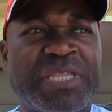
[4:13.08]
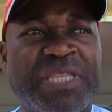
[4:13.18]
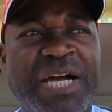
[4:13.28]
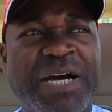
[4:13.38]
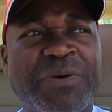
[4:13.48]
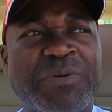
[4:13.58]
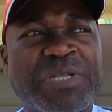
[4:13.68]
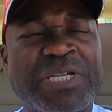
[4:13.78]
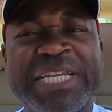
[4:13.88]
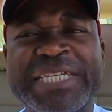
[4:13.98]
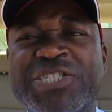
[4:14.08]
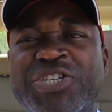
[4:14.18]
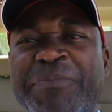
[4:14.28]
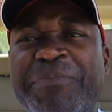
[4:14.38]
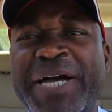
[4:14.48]
Now, let's
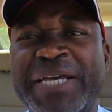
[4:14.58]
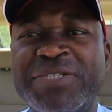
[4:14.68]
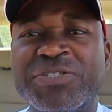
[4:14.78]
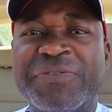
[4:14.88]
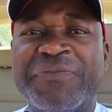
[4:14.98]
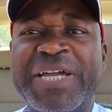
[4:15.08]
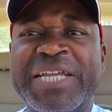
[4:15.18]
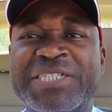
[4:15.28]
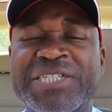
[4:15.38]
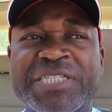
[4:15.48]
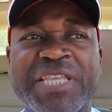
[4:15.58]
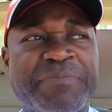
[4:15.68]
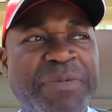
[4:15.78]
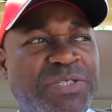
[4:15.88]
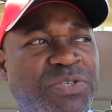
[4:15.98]
jump back into the financial
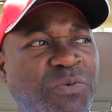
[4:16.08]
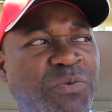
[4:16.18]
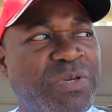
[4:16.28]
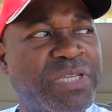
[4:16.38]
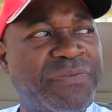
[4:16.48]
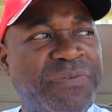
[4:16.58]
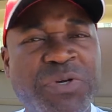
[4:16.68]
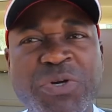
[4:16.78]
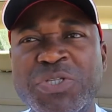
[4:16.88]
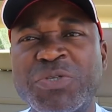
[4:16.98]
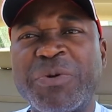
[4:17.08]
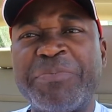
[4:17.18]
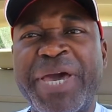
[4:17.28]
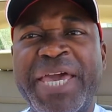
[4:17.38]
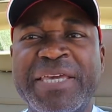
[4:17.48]
statement. So if you go to a
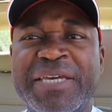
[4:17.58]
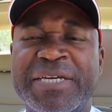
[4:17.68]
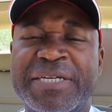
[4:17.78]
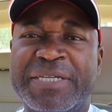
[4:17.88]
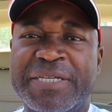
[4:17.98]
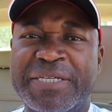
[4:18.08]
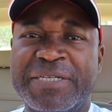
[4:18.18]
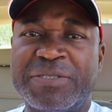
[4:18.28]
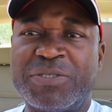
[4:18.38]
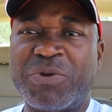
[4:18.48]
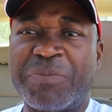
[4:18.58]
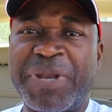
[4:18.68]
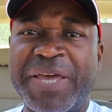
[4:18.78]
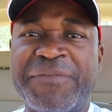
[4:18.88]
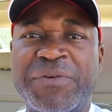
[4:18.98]
bank to
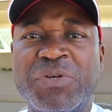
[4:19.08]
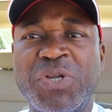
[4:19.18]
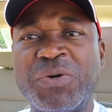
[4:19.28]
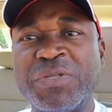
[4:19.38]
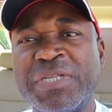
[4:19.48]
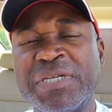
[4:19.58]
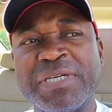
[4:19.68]
apply for a loan,